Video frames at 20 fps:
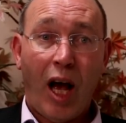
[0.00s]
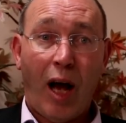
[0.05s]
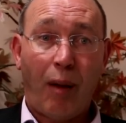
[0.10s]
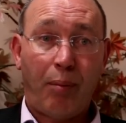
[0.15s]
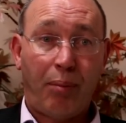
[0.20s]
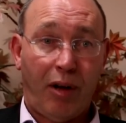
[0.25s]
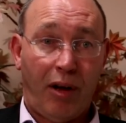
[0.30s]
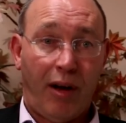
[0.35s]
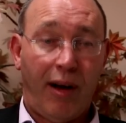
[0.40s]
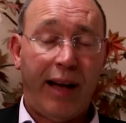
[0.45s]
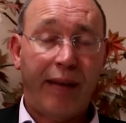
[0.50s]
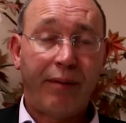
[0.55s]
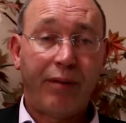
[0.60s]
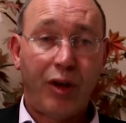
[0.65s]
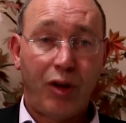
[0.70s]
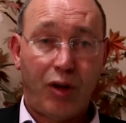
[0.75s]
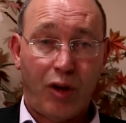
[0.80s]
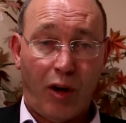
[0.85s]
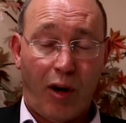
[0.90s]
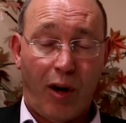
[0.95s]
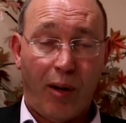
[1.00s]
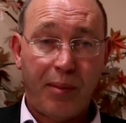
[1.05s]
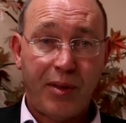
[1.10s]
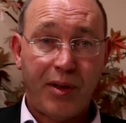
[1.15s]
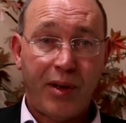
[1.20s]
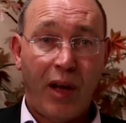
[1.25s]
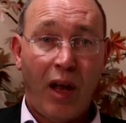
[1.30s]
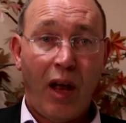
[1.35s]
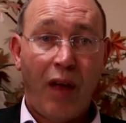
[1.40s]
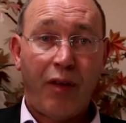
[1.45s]
applying for
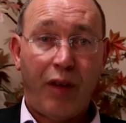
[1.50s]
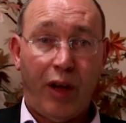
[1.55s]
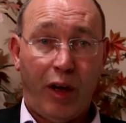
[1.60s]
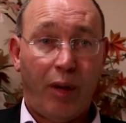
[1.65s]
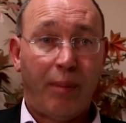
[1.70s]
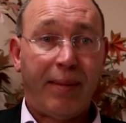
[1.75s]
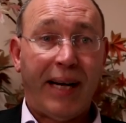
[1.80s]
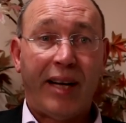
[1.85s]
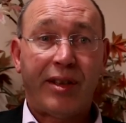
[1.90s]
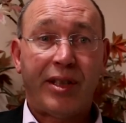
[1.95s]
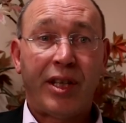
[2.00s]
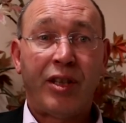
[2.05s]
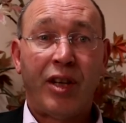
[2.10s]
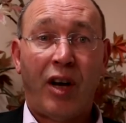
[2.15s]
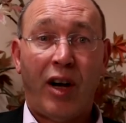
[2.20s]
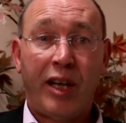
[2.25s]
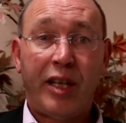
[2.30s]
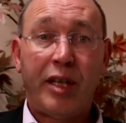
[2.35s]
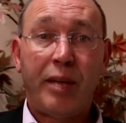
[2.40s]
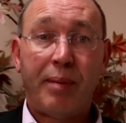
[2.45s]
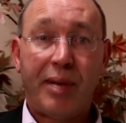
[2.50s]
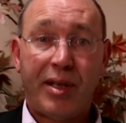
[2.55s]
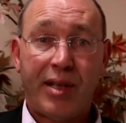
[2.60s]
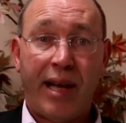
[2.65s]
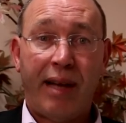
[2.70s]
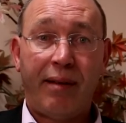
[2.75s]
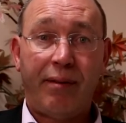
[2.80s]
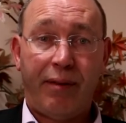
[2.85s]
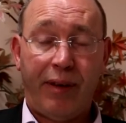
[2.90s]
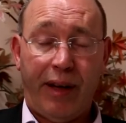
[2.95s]
jobs that you're about a
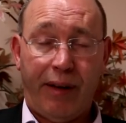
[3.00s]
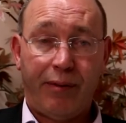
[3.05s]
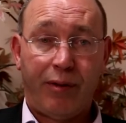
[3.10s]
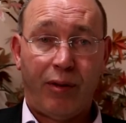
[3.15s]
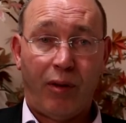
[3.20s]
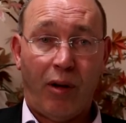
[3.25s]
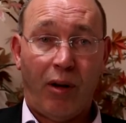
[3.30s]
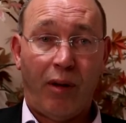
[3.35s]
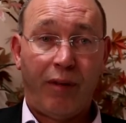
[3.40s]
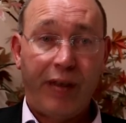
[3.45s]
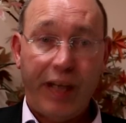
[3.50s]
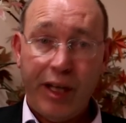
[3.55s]
90% fit for.